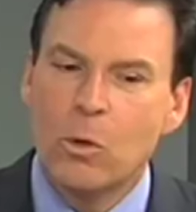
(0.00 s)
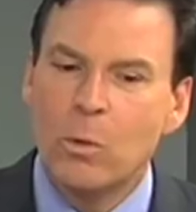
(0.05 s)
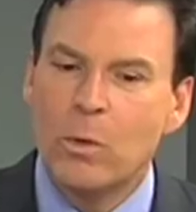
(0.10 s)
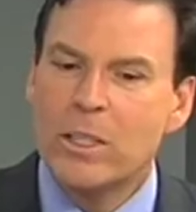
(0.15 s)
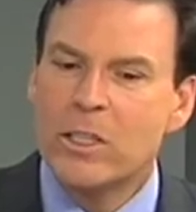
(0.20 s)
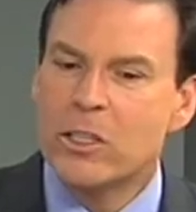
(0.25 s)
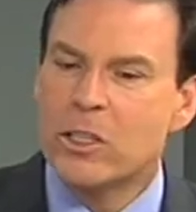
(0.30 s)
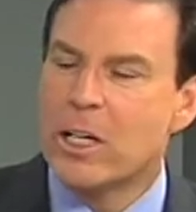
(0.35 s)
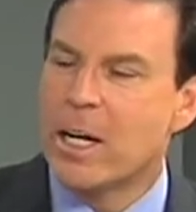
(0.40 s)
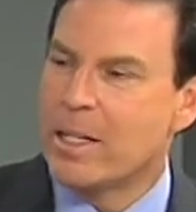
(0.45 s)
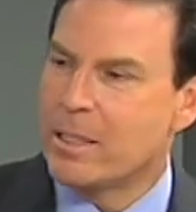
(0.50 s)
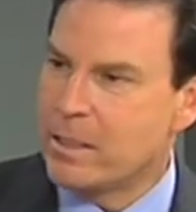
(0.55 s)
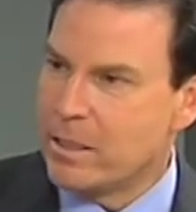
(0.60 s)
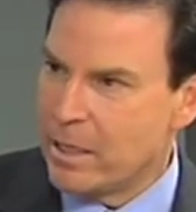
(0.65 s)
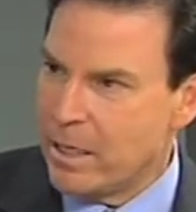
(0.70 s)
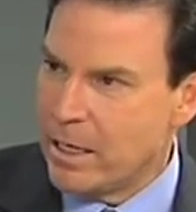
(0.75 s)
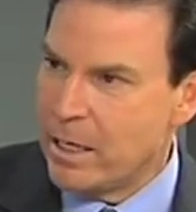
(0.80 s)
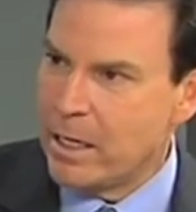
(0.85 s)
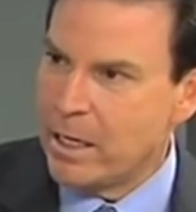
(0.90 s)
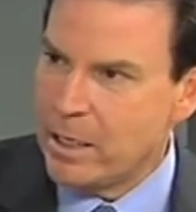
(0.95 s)
what's changed
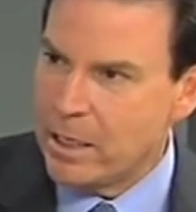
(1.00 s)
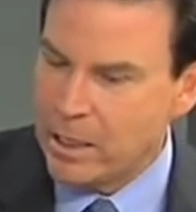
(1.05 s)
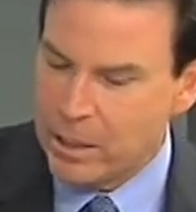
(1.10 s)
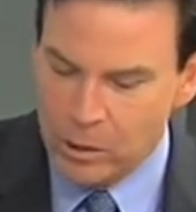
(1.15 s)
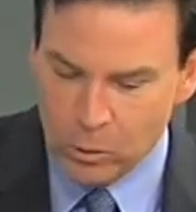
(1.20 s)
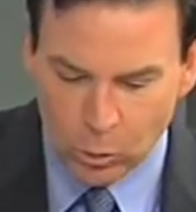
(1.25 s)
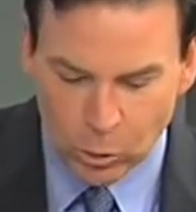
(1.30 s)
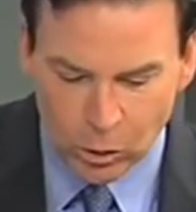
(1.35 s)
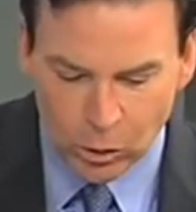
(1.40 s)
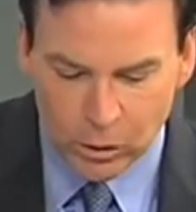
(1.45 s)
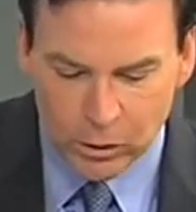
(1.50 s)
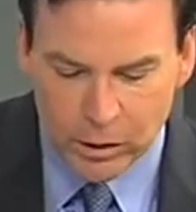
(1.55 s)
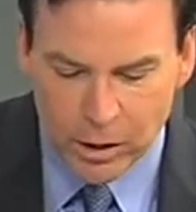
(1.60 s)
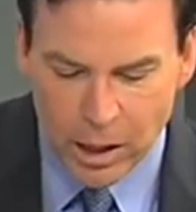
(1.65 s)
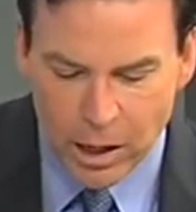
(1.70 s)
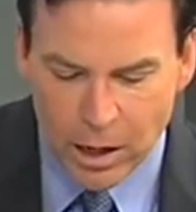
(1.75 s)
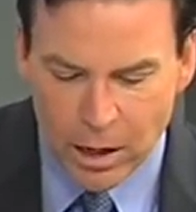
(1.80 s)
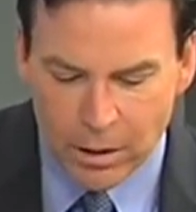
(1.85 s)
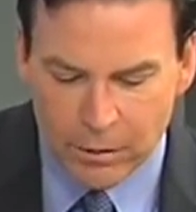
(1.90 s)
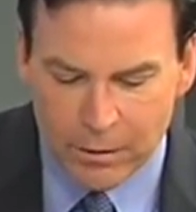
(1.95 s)
in the world
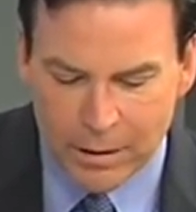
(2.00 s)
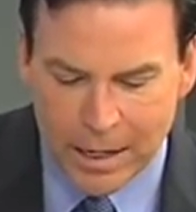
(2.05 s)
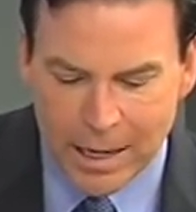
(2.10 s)
of,